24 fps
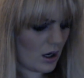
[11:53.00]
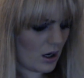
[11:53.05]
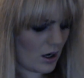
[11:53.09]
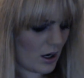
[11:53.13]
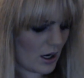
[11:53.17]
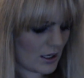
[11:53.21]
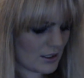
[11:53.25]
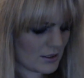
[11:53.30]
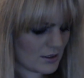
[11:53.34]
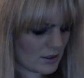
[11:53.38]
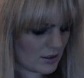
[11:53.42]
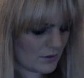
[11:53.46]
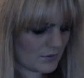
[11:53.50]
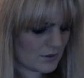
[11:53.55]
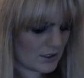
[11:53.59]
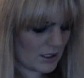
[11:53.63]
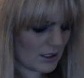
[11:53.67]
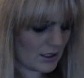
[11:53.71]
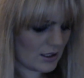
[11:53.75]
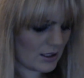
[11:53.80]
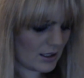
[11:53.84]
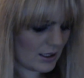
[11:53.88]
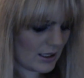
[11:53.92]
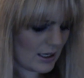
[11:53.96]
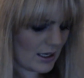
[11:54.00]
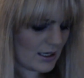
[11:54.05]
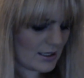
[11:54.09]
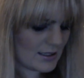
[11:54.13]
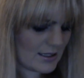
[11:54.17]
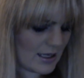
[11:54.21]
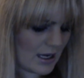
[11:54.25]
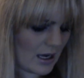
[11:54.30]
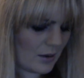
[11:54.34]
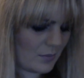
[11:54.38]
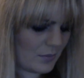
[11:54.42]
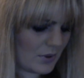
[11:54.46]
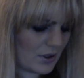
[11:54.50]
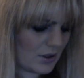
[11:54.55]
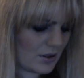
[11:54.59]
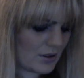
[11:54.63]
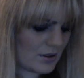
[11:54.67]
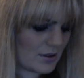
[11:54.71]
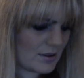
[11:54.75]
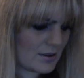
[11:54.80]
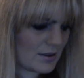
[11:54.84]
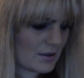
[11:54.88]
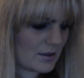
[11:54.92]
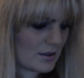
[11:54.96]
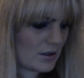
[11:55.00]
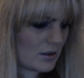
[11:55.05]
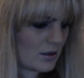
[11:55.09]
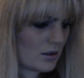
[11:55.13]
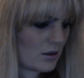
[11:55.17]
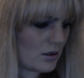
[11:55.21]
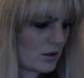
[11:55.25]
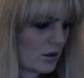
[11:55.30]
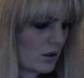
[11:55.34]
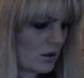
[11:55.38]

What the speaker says: Alright, so I've taken the keys out because,